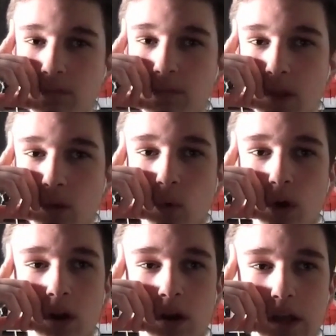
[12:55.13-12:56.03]

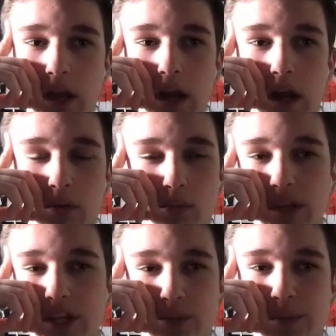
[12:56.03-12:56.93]
were
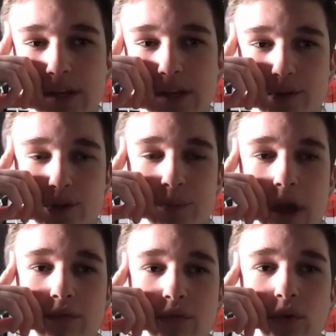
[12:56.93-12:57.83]
really just being
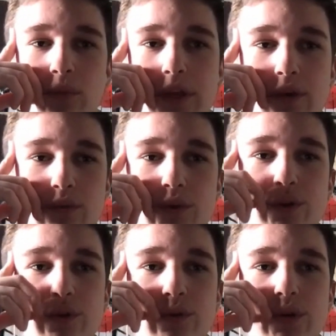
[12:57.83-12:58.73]
disrespectful, being
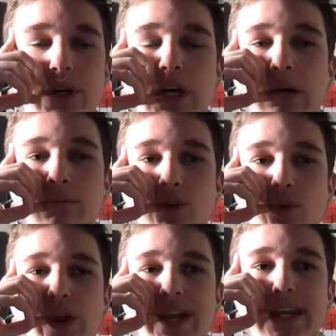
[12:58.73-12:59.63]
rude to
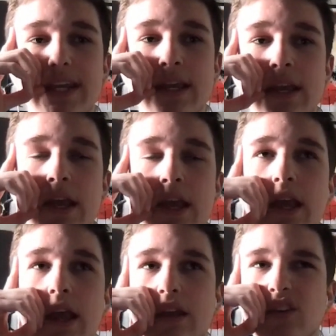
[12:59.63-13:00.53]
Ricky,
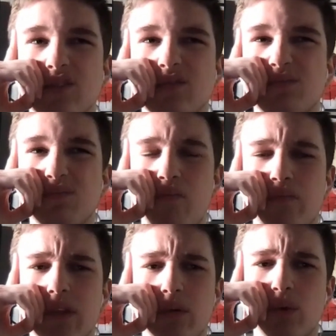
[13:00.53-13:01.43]
just
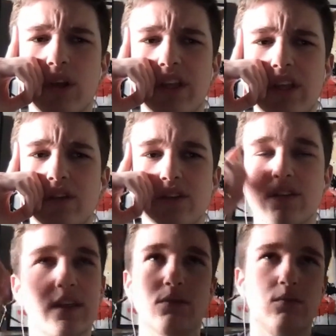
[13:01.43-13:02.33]
really just
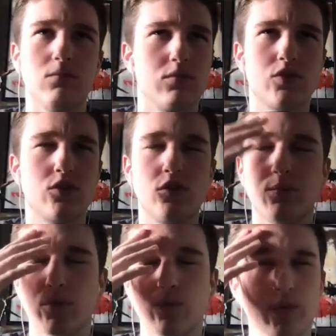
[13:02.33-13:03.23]
like
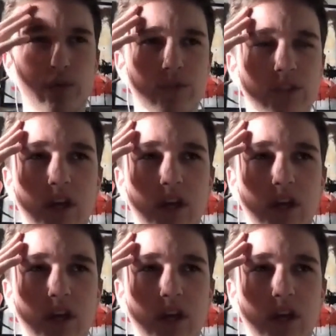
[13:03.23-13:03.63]
super rude stuff.